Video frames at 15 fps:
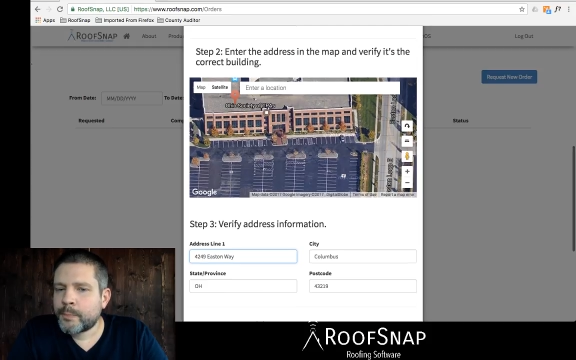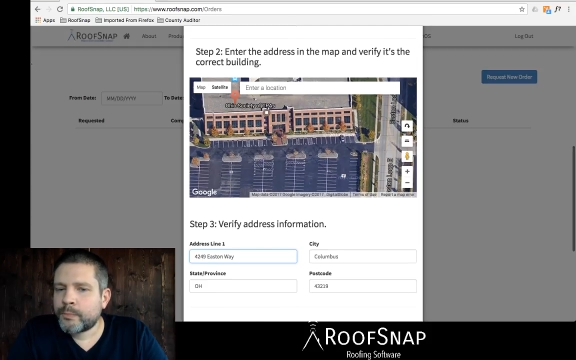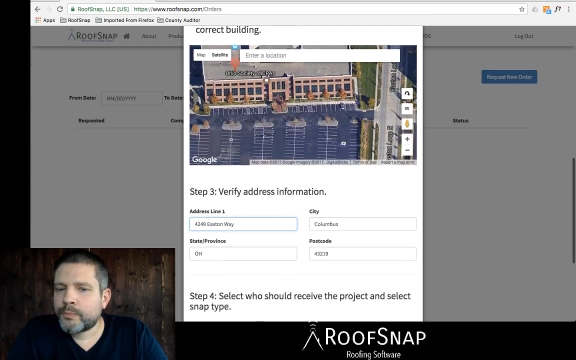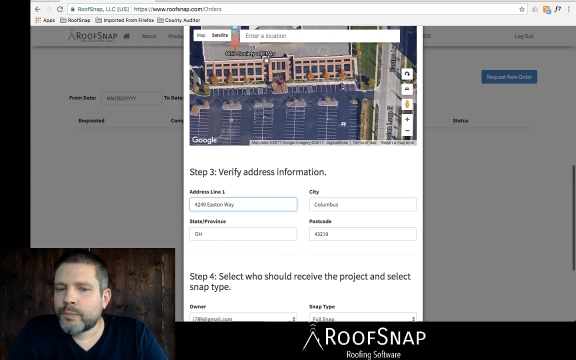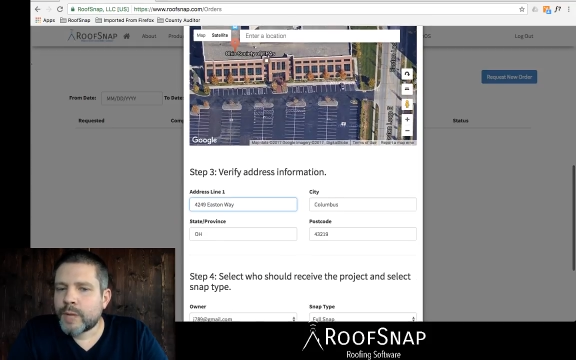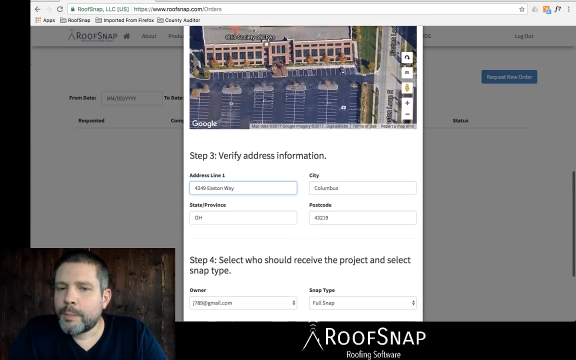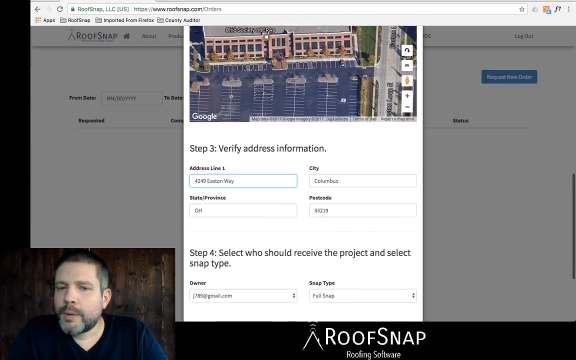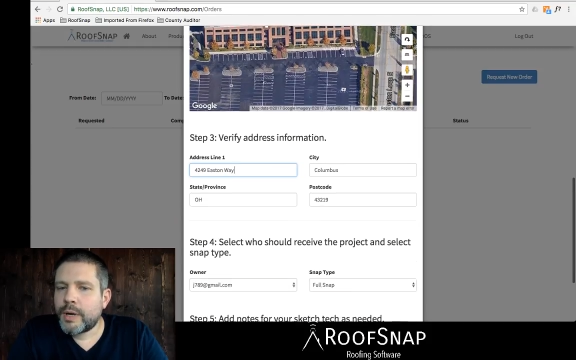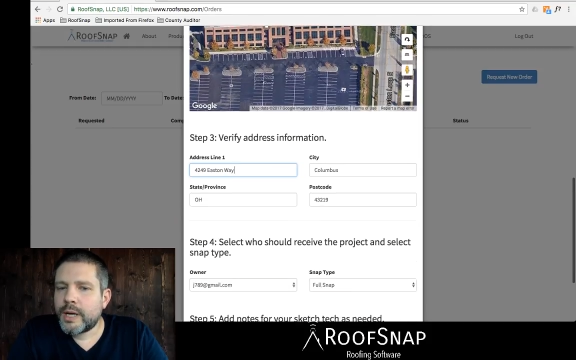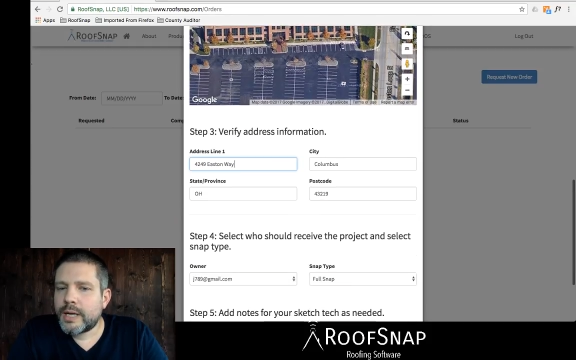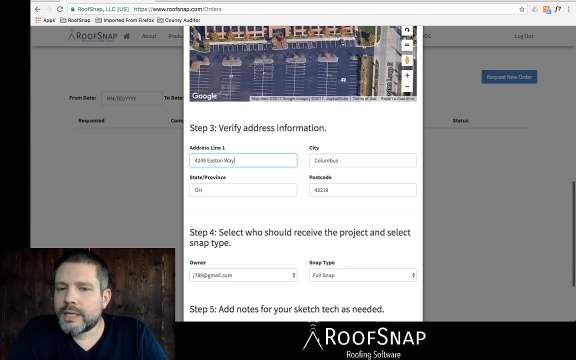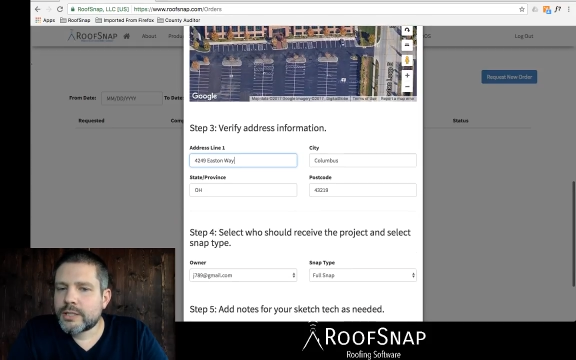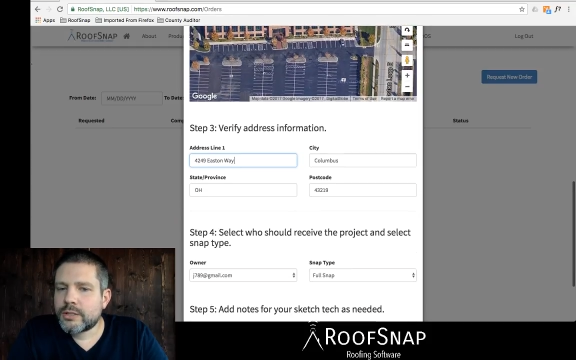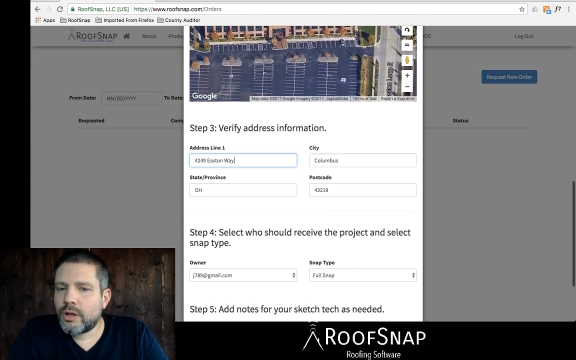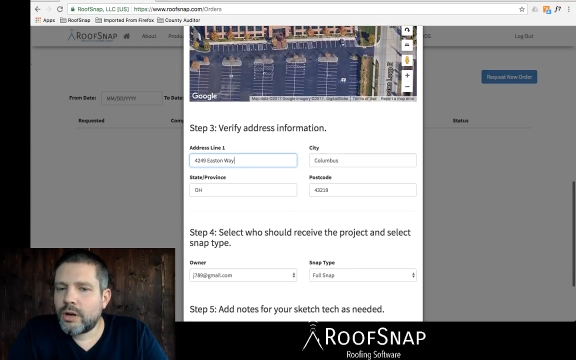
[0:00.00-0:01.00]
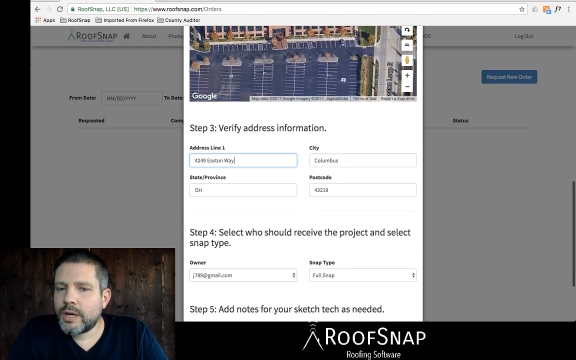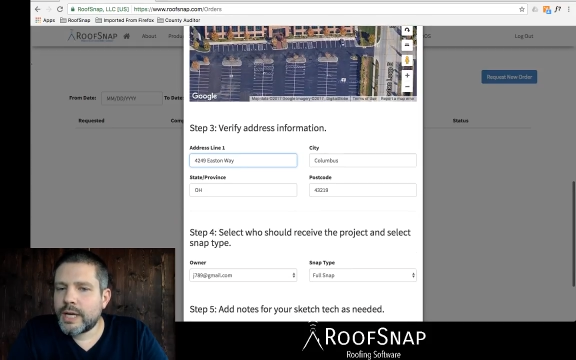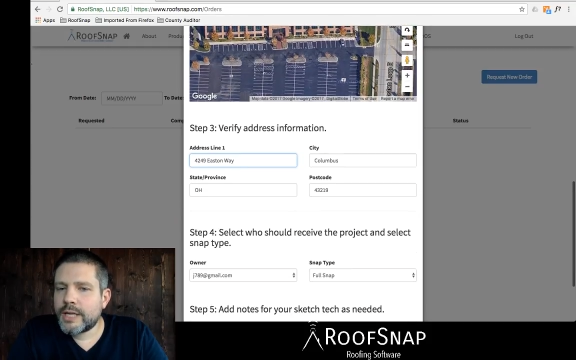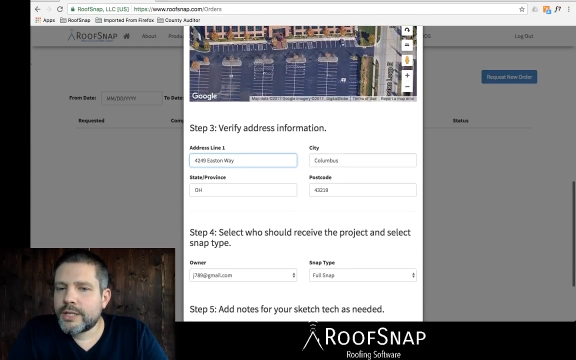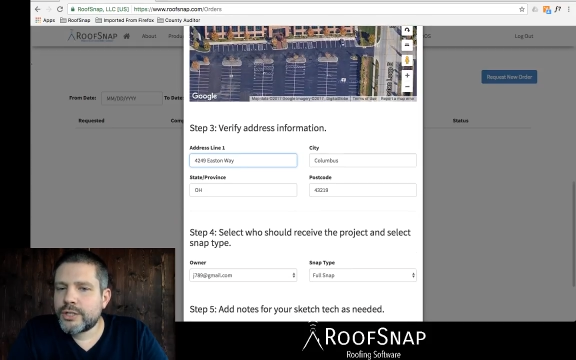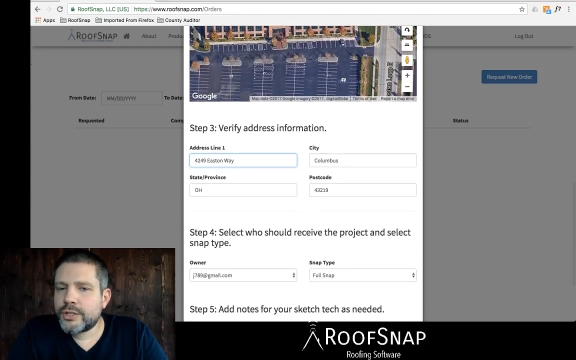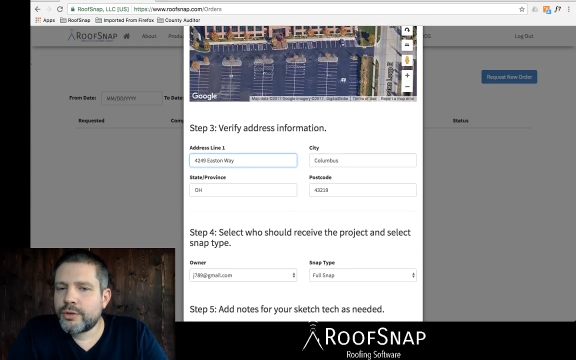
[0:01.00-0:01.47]
But as long
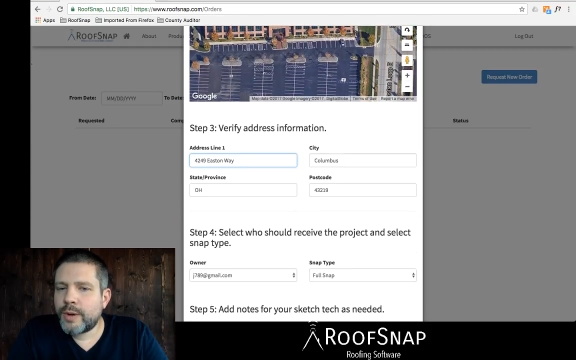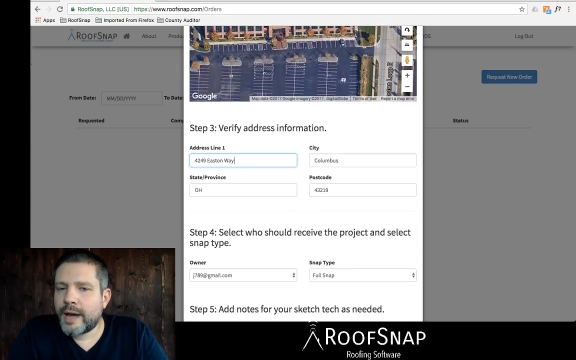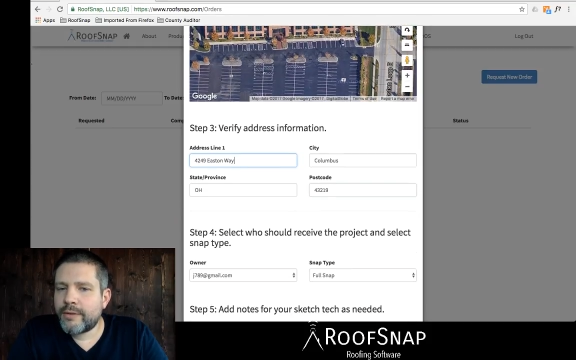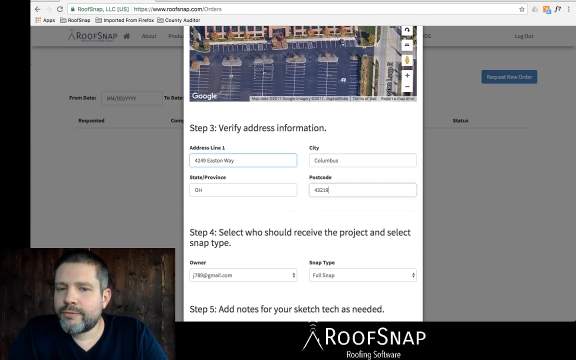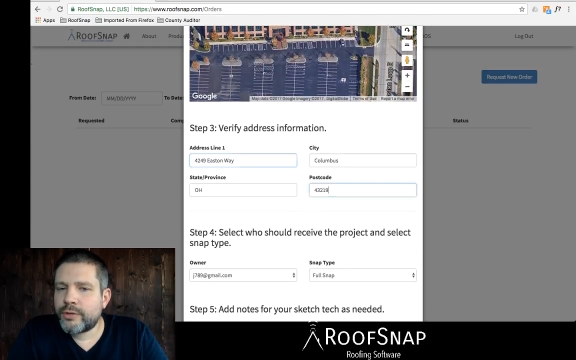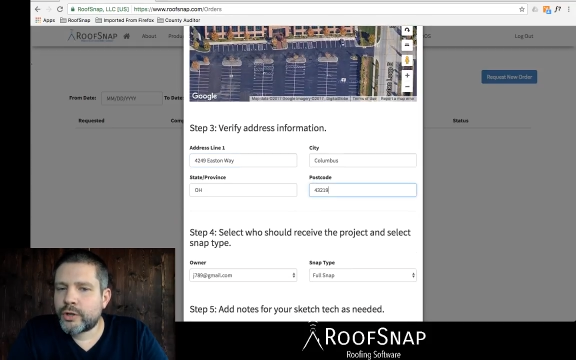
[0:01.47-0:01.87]
as you have the